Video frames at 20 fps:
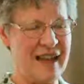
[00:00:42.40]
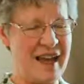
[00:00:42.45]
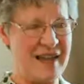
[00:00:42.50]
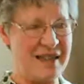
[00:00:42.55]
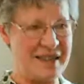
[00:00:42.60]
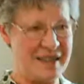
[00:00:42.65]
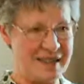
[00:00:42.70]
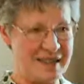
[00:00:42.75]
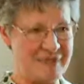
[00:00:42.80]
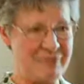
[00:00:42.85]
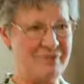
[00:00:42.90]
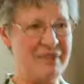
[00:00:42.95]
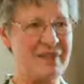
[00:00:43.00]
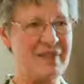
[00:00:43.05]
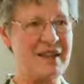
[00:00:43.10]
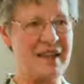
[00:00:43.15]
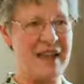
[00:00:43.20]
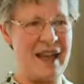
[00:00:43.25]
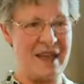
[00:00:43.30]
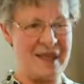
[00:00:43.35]
Yes,
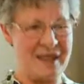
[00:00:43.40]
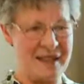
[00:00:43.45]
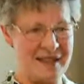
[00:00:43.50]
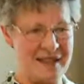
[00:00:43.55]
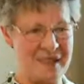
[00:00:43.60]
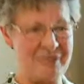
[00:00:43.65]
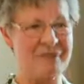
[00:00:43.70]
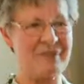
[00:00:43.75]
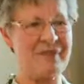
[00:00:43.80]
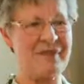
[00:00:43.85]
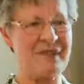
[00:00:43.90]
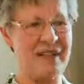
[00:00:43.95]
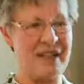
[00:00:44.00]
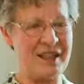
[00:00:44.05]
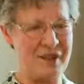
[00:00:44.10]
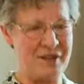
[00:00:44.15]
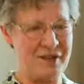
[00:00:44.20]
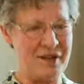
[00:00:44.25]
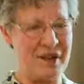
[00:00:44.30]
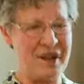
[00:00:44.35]
yes,
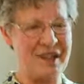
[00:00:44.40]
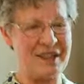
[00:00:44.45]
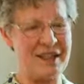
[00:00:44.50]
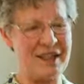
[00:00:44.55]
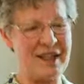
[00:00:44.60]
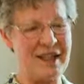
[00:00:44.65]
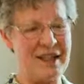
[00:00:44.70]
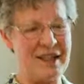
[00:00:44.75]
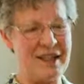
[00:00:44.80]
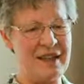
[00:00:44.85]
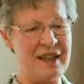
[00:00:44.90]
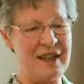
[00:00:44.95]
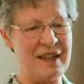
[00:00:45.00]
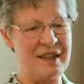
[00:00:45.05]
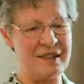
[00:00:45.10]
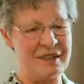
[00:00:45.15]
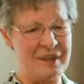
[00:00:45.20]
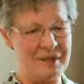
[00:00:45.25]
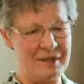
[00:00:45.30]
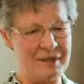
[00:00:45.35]
that's right.
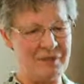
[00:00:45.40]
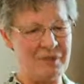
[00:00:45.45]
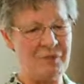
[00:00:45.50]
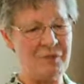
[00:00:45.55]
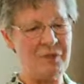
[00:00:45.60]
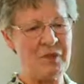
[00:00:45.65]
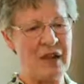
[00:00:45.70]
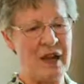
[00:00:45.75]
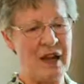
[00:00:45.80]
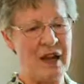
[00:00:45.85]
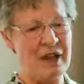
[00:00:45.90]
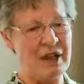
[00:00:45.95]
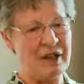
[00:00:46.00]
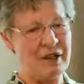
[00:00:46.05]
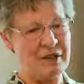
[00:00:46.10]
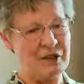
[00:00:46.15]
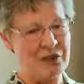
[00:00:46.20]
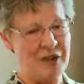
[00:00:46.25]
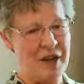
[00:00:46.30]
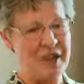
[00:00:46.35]
Yes, I
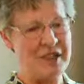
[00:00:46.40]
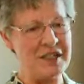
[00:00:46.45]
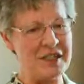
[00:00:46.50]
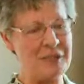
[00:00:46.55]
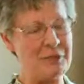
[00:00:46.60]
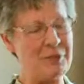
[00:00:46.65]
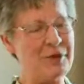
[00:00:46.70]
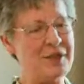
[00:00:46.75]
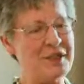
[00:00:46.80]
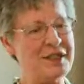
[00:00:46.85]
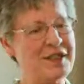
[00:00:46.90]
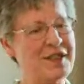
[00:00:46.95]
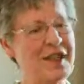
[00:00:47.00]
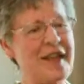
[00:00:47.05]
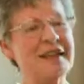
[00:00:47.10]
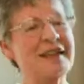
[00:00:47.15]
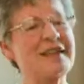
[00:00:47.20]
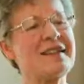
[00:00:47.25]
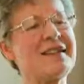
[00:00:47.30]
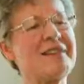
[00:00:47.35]
addressed the
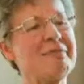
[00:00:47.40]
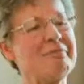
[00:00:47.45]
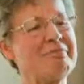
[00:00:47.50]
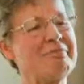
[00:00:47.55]
princess.